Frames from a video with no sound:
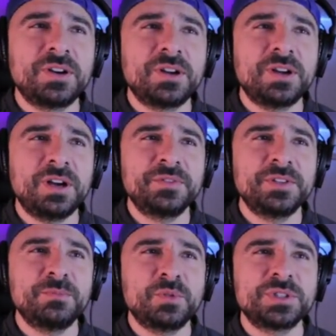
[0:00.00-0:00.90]
often
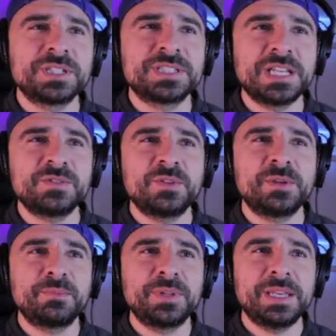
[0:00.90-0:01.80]
more successful than
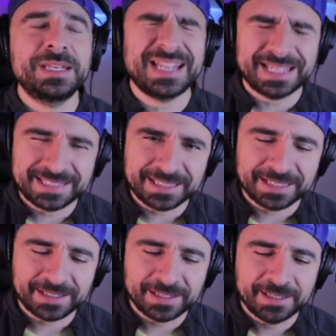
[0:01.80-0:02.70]
playing
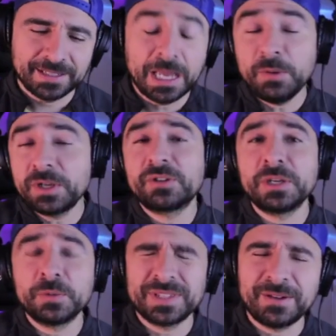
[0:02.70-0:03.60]
nicely. I would agree
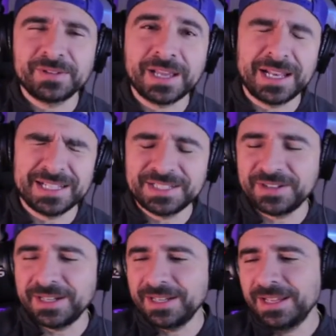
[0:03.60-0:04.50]
with that with Kalash,
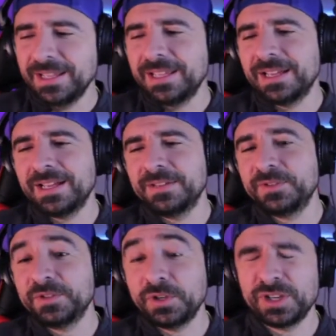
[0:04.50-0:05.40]
right? If you
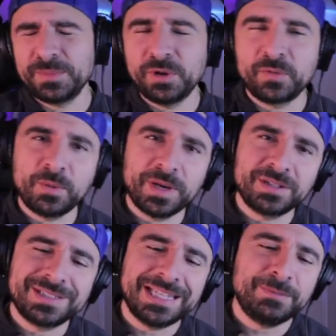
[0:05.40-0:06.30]
know you're going to be overwhelmed by your
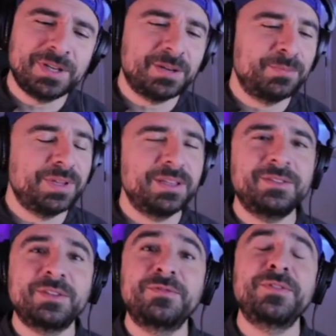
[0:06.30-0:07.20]
team, you got to play. You have
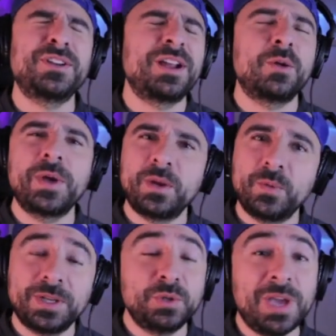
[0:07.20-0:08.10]
to figure out a way to
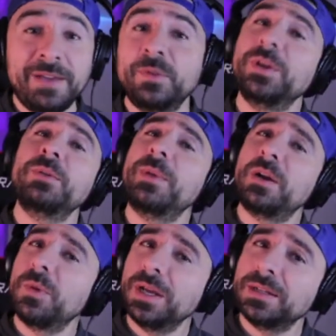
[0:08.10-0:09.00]
win. You have to win no matter
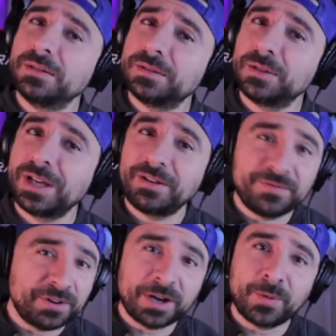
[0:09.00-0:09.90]
what, so you got to
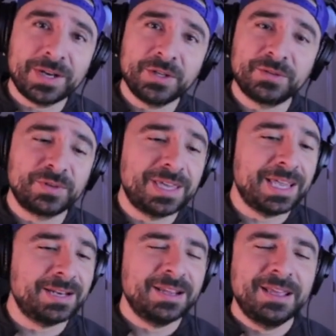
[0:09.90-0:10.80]
figure out a way to do it. If you
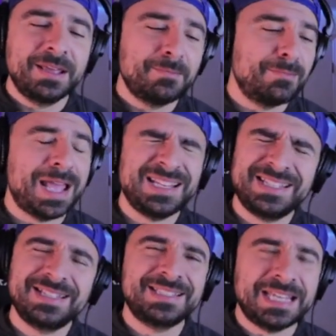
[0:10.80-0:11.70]
can't match
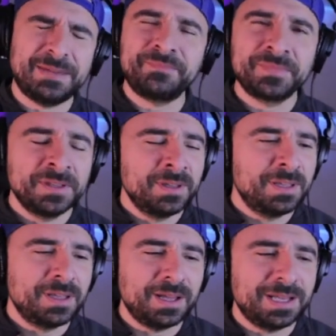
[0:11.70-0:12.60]
the same
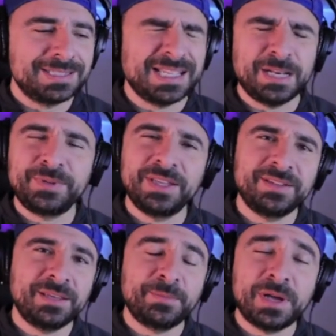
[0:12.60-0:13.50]
style of play
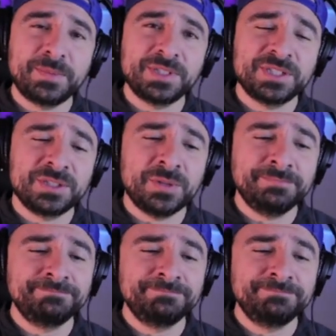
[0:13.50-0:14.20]
that the opposition is doing,